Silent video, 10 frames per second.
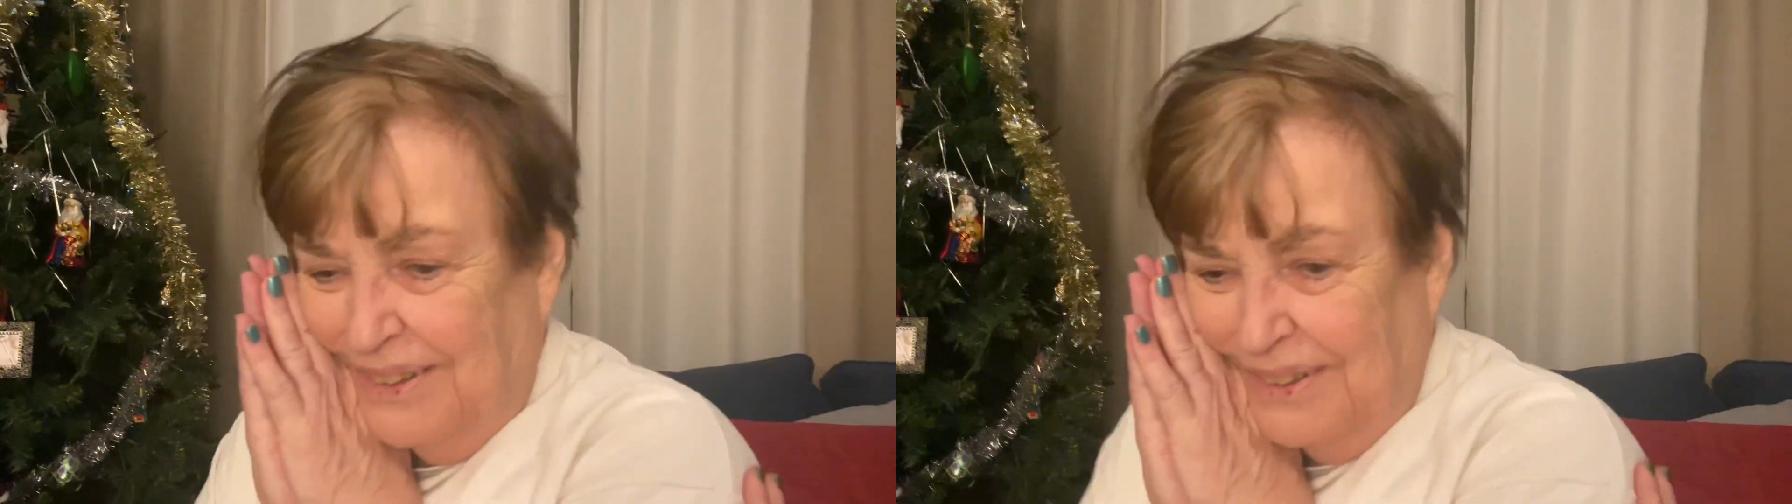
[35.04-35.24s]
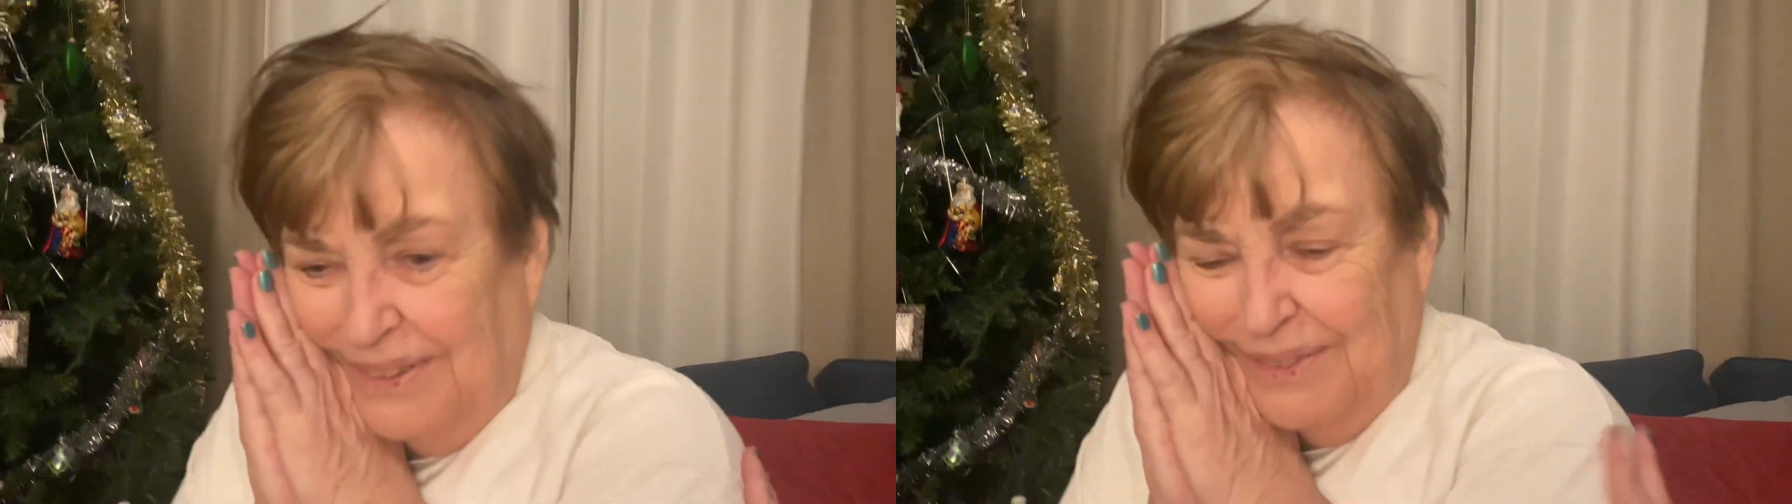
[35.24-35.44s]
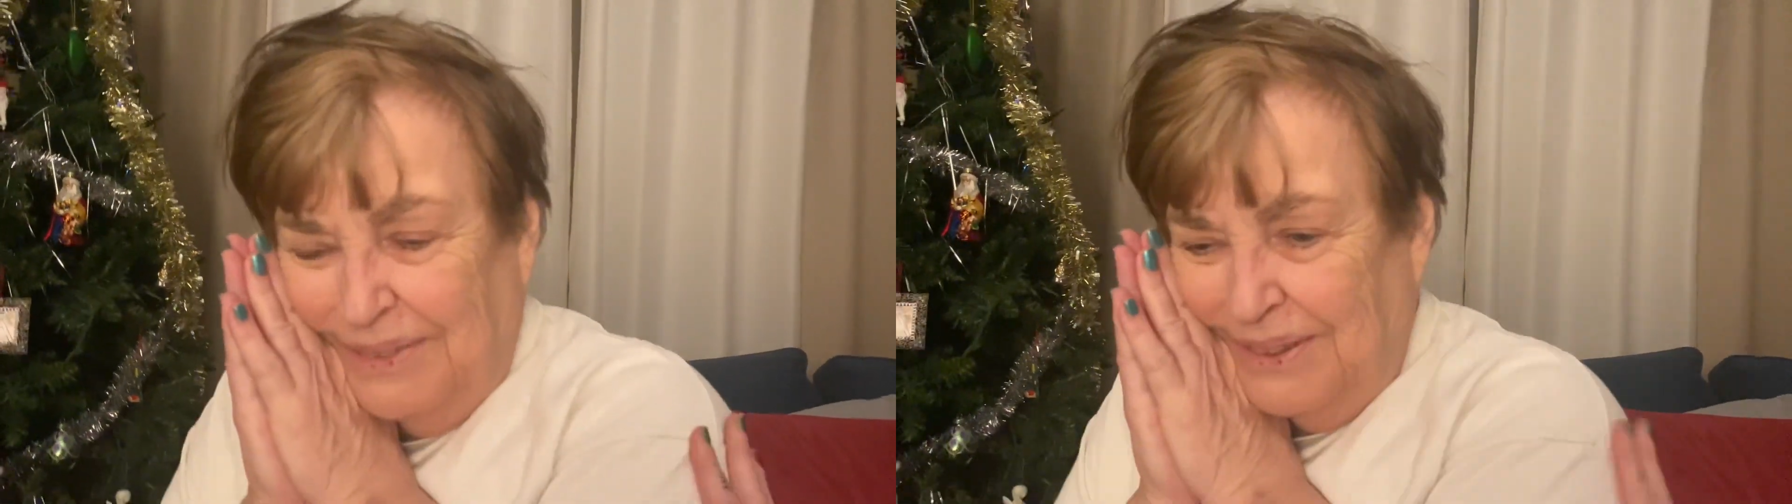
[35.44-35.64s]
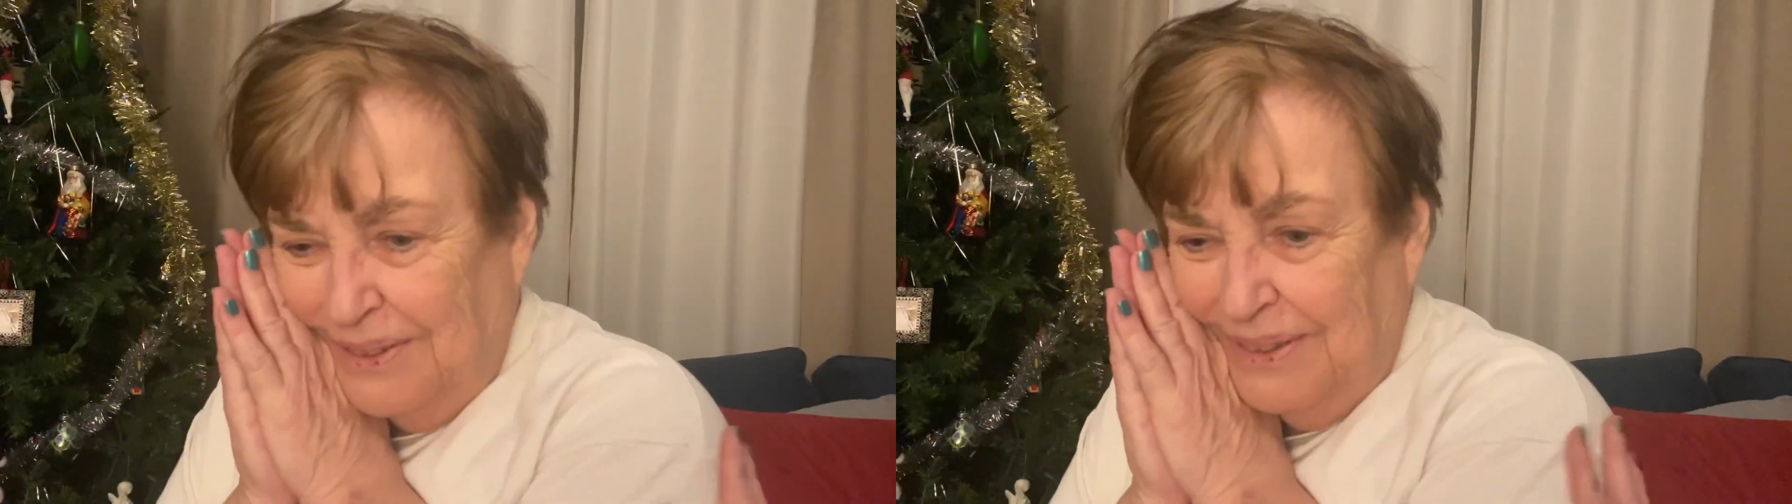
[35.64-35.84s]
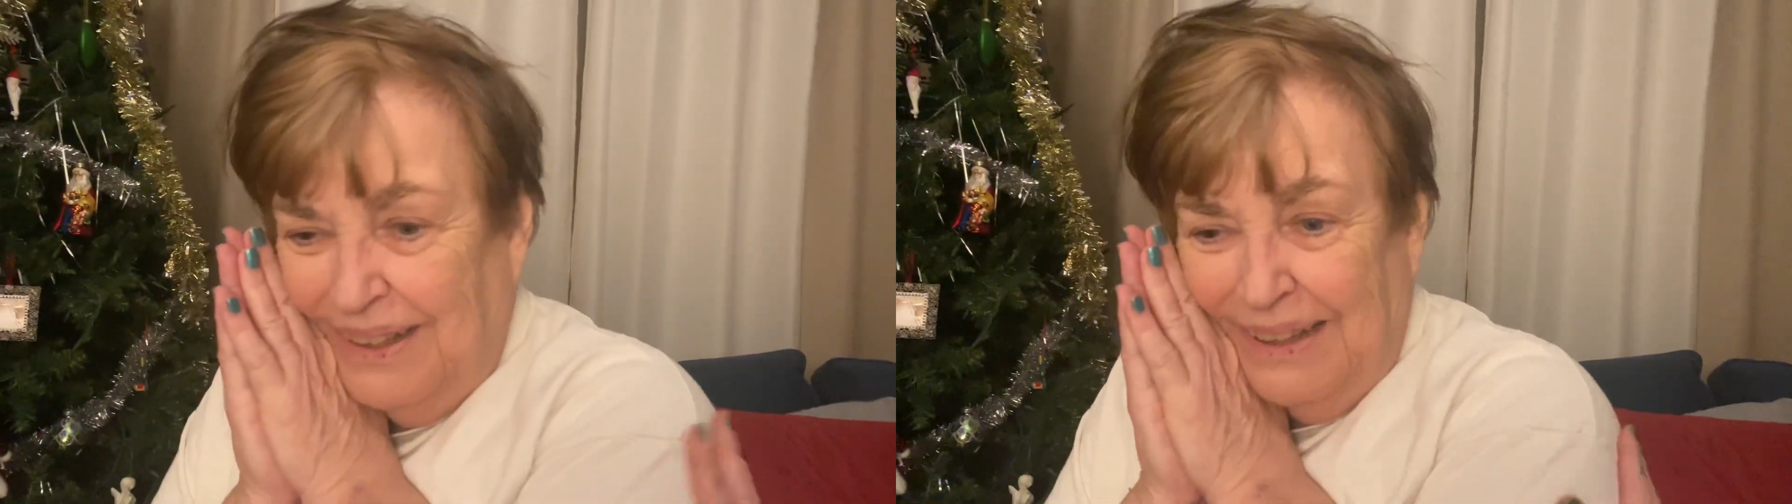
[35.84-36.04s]
oh,
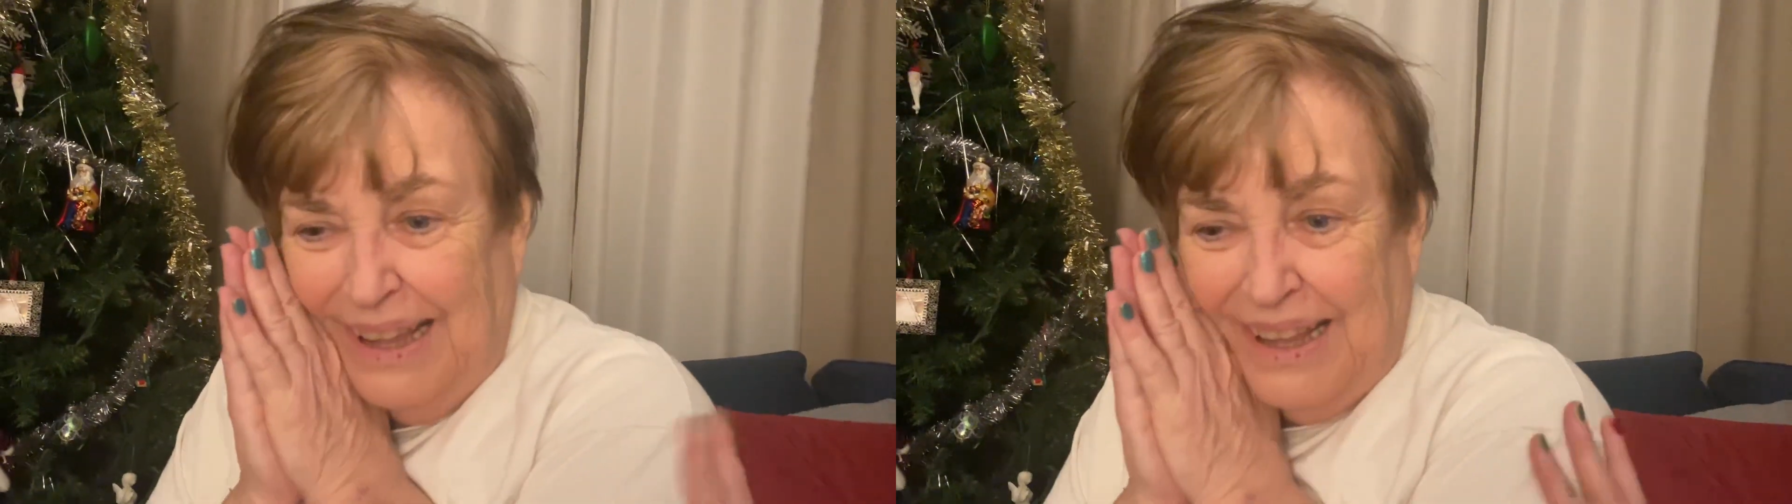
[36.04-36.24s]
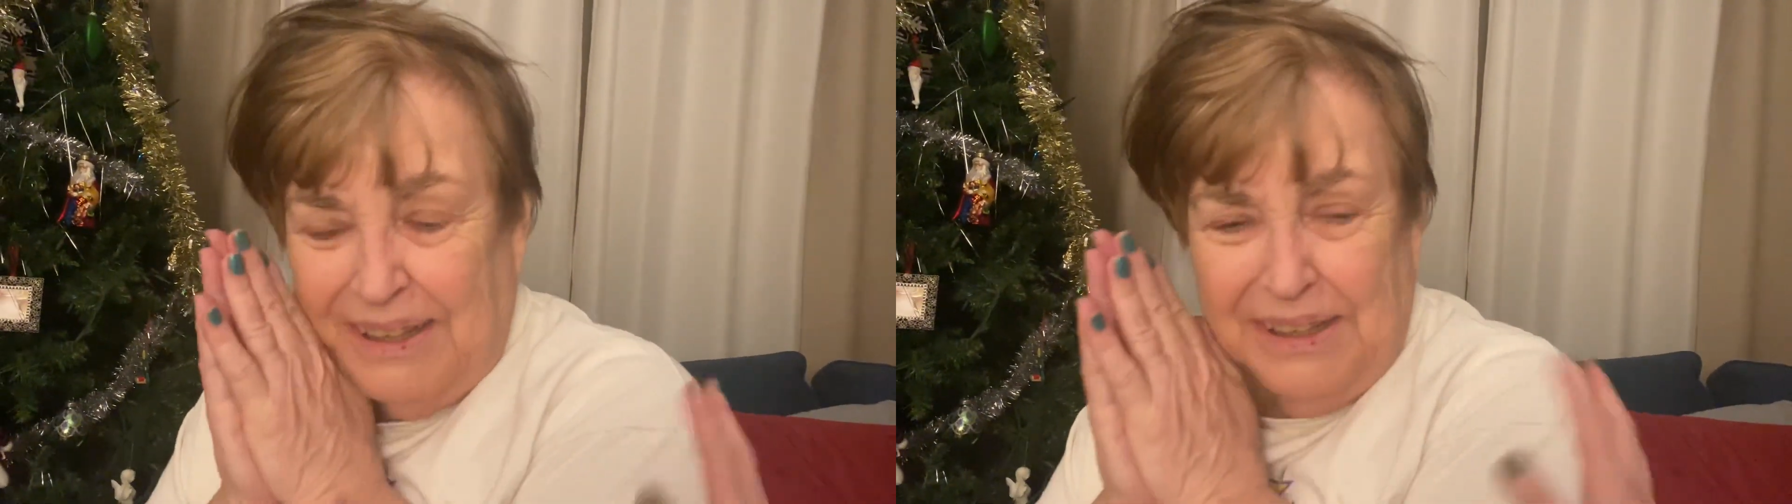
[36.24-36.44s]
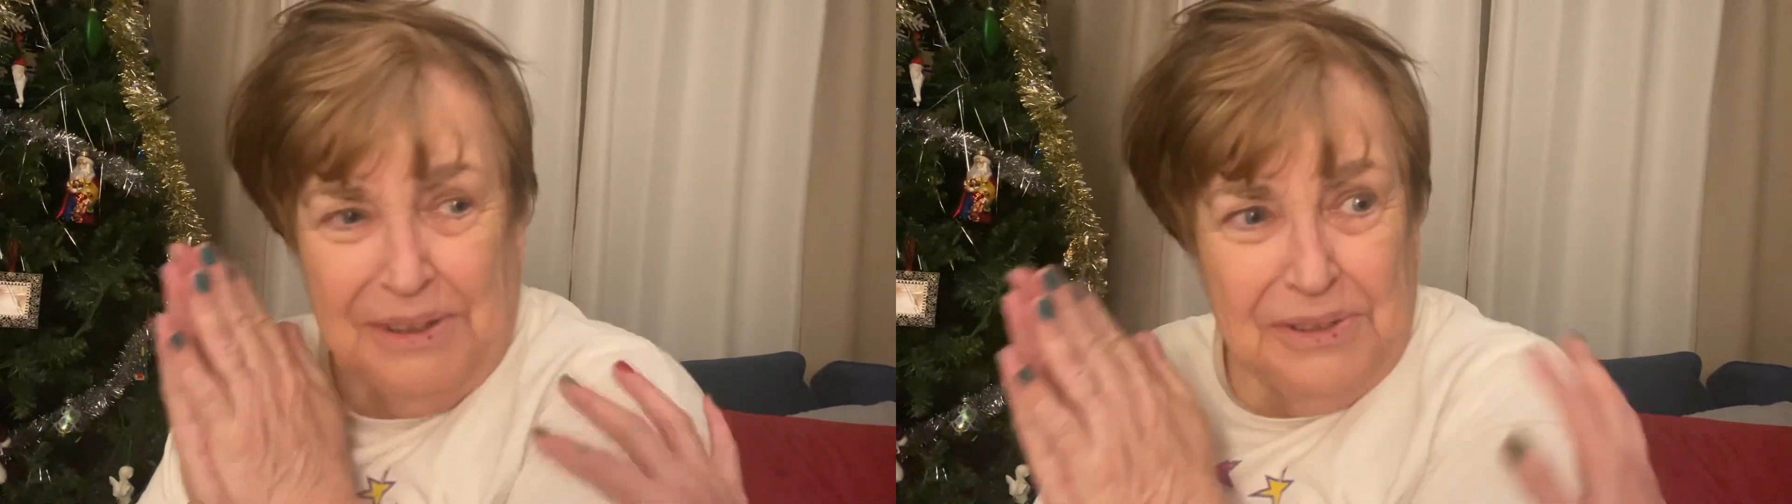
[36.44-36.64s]
so glad you